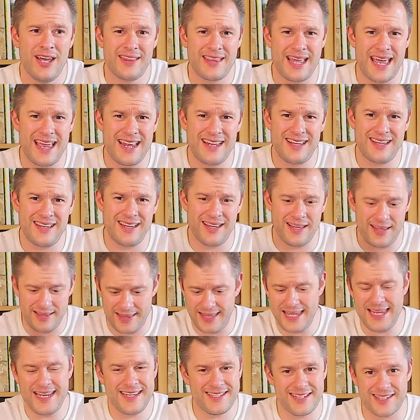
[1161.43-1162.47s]
then
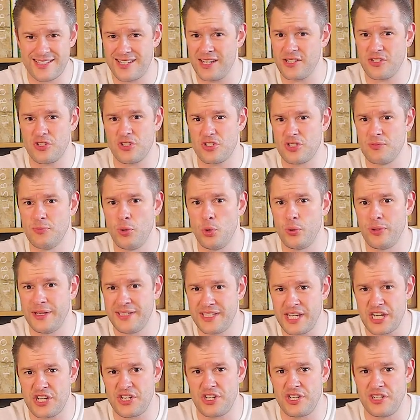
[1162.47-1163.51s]
these are such a small
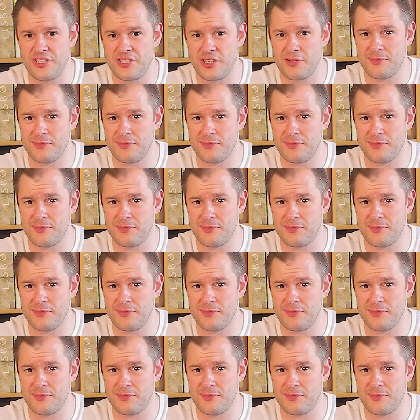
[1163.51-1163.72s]
addition in